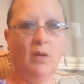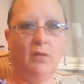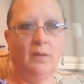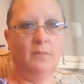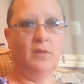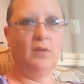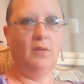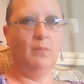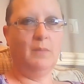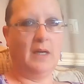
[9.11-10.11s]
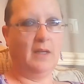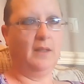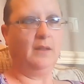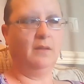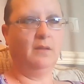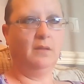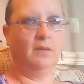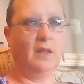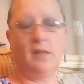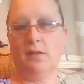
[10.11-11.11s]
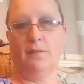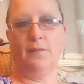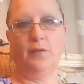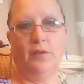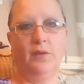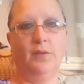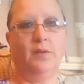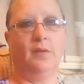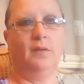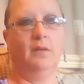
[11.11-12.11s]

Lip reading: Welcome to my cast off crew